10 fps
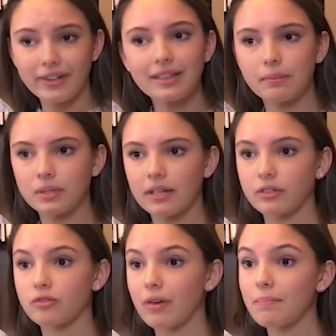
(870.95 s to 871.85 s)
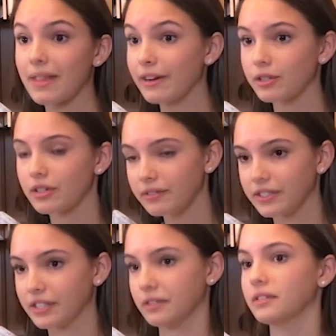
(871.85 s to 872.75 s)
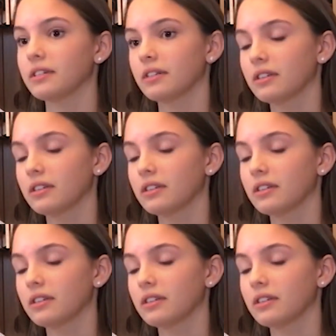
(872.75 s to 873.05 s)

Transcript: freed themselves from their servitude.